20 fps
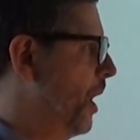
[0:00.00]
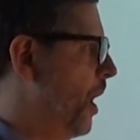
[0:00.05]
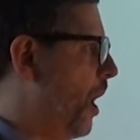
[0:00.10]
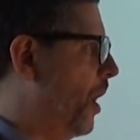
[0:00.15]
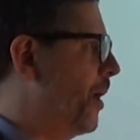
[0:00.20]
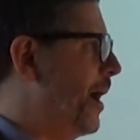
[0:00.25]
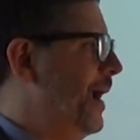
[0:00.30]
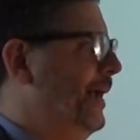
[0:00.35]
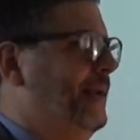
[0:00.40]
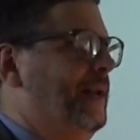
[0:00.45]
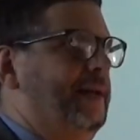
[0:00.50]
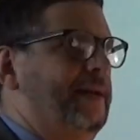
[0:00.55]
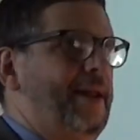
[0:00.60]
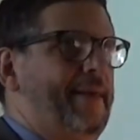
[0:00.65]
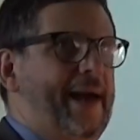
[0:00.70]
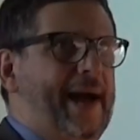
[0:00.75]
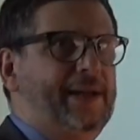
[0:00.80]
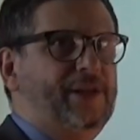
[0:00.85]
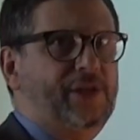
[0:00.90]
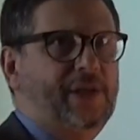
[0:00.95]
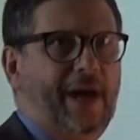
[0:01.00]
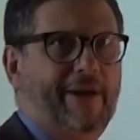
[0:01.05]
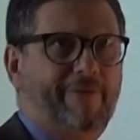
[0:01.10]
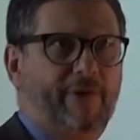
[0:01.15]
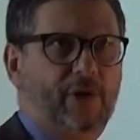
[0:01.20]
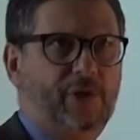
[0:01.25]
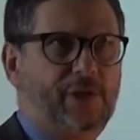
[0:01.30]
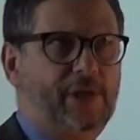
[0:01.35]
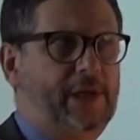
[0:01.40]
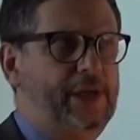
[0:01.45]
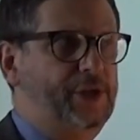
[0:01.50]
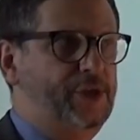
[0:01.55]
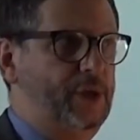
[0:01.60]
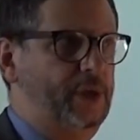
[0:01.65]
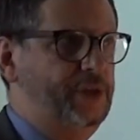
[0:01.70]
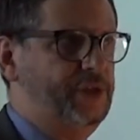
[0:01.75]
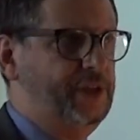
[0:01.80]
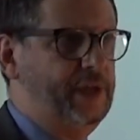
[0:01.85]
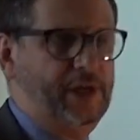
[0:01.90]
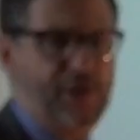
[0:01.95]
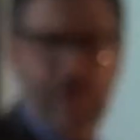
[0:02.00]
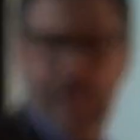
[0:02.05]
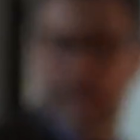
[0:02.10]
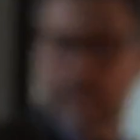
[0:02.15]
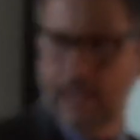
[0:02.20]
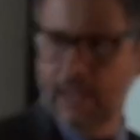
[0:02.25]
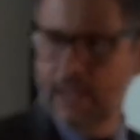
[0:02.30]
All right, now that's diversity jurisdiction.